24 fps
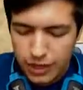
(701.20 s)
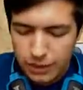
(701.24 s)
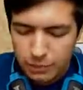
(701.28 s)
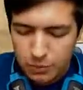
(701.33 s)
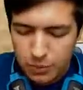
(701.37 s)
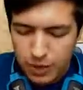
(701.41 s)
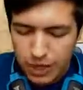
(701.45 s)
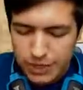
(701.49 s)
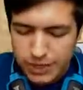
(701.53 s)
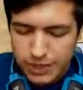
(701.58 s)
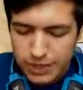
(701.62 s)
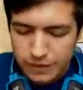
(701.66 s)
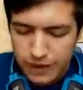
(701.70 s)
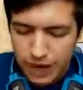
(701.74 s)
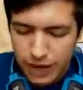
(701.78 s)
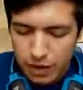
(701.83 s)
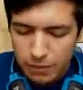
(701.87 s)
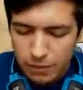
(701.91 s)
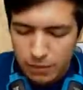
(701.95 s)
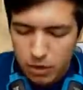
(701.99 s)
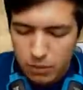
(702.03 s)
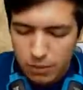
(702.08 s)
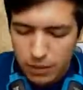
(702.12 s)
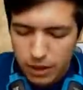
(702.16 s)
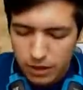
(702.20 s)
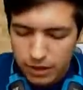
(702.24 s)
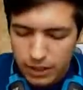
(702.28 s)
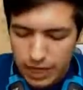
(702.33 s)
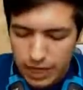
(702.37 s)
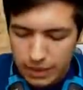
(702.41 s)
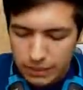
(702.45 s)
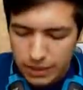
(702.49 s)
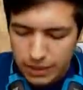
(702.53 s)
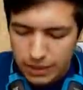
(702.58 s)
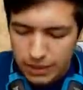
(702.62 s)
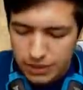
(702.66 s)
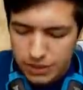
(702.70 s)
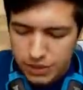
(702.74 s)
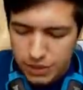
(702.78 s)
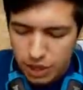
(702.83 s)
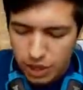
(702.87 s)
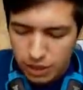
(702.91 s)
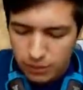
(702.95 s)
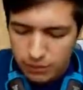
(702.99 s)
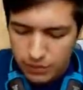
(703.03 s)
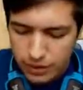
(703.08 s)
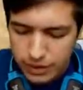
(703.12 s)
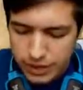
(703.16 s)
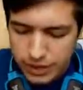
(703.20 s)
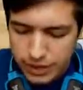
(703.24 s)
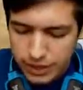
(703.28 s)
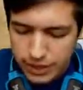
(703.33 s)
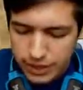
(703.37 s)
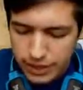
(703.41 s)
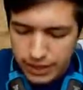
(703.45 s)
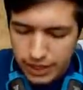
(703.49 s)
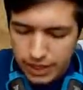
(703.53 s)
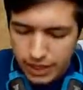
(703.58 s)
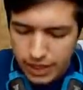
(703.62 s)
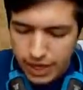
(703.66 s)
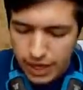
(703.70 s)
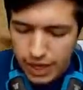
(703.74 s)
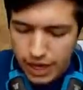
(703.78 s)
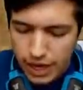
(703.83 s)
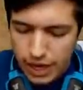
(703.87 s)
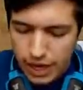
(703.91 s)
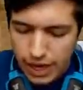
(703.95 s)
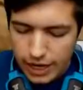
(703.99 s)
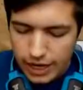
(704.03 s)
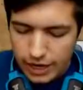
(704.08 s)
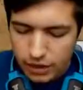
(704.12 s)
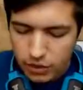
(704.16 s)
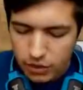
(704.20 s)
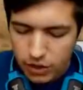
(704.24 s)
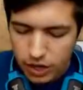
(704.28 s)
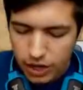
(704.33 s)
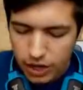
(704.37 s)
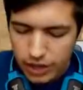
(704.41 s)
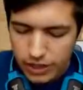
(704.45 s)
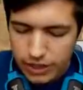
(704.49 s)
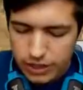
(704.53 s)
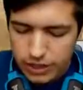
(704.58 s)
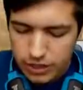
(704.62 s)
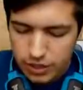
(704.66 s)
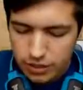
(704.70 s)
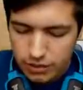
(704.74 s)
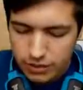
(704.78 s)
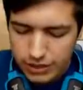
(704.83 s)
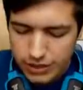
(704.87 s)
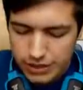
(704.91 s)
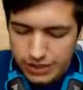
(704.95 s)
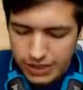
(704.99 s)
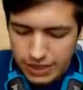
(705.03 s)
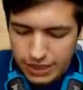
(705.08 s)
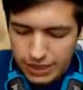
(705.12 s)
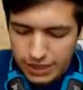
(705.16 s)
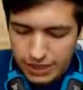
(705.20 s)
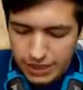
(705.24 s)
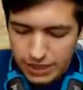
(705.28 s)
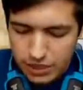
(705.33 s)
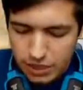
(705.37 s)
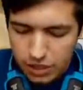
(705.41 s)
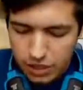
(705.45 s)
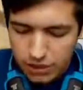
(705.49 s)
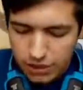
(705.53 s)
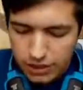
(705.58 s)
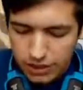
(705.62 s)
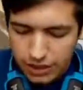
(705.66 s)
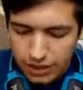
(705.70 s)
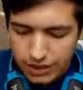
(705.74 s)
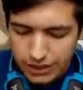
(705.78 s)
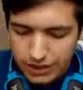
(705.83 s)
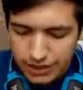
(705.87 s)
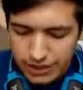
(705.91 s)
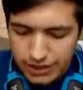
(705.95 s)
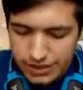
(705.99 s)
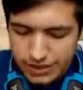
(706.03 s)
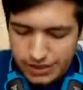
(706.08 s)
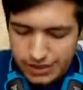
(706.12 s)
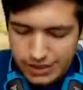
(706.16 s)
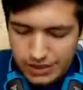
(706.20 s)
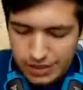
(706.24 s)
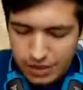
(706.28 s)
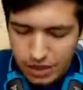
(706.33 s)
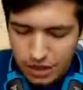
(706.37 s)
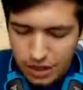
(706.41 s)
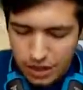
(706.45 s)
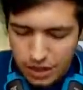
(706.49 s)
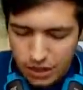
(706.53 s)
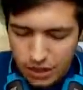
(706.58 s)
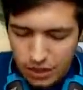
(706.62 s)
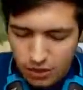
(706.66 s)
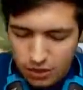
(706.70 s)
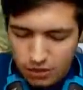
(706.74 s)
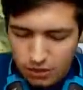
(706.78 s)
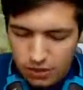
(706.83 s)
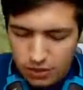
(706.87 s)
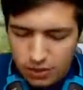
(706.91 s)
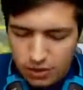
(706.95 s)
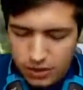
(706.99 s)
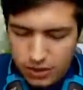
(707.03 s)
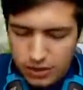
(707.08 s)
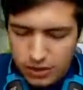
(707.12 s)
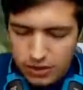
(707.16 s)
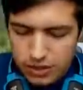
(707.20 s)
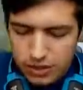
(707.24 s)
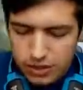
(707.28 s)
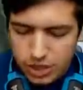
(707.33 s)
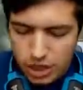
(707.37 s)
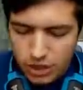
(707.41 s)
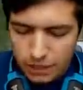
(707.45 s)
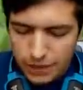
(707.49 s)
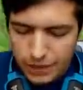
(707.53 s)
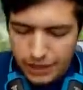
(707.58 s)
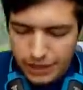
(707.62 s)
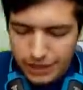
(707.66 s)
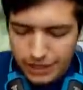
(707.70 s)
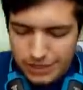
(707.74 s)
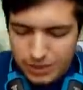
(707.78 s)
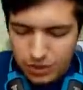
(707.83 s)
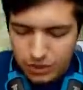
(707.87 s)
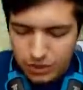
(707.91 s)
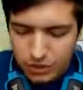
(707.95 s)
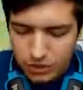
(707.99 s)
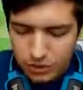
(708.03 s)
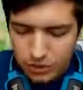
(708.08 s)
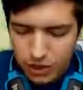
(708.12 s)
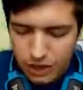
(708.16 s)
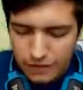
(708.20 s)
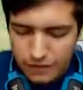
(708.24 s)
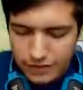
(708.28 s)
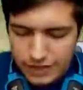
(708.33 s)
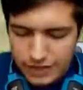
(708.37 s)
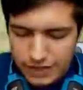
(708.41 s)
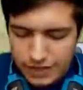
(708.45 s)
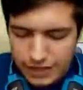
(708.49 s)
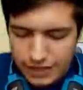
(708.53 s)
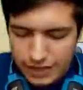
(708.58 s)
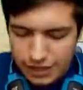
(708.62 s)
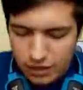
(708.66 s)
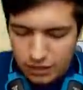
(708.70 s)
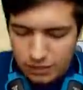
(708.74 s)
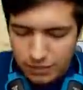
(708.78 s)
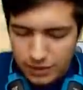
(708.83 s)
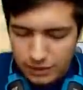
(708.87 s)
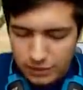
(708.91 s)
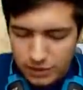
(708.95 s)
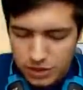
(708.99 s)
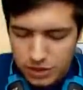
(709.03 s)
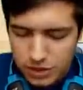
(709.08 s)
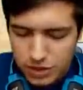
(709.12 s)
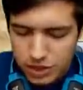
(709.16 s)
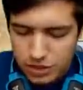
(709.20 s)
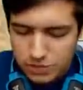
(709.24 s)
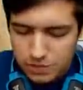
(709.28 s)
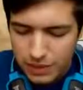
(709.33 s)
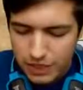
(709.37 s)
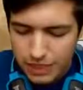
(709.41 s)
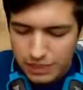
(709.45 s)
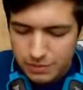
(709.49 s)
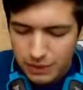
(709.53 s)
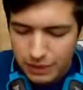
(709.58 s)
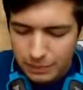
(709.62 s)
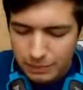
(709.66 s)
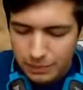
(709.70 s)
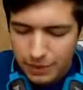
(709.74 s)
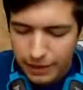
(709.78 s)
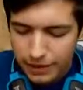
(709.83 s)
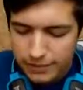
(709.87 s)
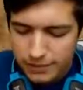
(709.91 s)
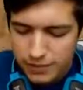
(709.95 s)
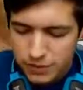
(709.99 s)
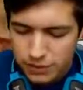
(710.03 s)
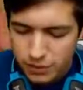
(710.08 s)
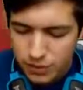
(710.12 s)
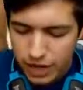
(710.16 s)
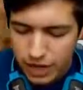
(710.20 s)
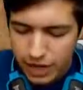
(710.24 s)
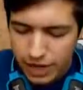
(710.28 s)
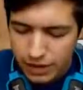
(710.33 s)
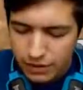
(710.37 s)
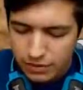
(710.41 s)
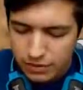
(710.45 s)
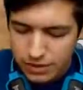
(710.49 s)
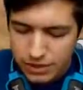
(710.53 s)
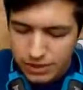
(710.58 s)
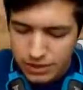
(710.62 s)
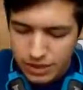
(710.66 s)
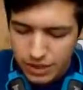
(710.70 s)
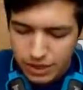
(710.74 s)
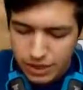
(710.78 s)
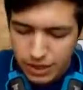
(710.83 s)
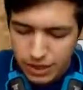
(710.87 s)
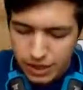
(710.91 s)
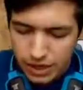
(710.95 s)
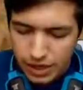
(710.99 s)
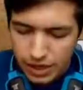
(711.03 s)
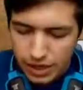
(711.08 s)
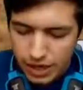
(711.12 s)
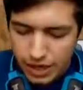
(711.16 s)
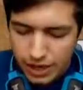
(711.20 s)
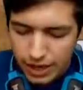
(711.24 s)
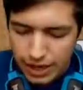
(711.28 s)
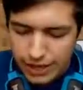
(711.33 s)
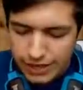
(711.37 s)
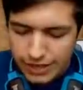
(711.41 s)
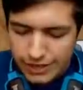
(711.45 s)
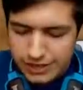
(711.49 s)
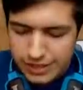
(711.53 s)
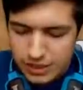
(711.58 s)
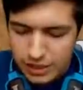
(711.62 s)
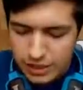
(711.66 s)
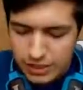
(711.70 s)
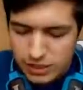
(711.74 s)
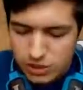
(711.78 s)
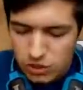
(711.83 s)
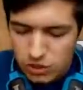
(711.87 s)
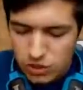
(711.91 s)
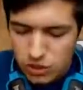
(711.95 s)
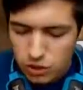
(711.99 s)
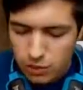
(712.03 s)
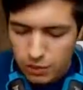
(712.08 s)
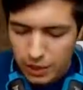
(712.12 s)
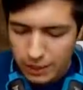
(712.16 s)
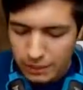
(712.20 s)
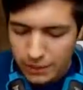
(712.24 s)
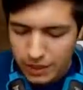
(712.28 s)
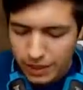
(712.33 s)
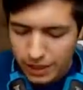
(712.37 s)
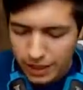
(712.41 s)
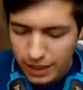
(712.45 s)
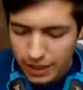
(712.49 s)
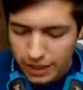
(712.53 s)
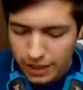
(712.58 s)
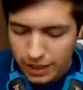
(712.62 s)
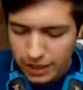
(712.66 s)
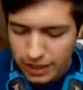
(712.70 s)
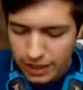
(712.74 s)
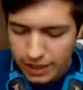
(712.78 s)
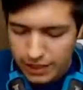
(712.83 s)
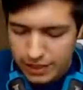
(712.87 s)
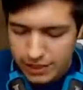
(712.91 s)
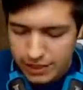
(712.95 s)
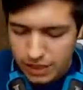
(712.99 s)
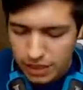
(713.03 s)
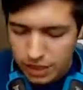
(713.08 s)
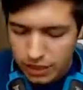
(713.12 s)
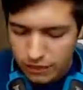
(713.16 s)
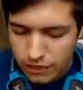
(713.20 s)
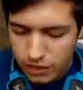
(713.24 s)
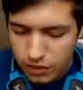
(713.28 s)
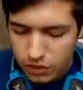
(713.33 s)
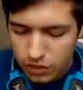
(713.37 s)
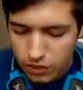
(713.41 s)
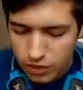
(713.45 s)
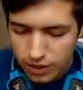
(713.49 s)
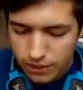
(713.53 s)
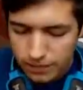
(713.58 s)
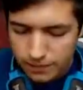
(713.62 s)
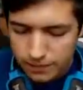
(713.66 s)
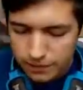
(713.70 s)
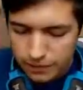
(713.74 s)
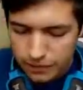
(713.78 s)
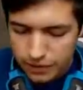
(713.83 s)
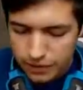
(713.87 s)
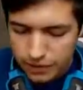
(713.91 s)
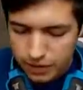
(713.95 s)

impressive how mobile gaming has come recently. And I can only see it going like this. No! Stop it, he's got the gravity thing on me, which just makes me bounce around. And it's not too bad, but it gets kind of annoying.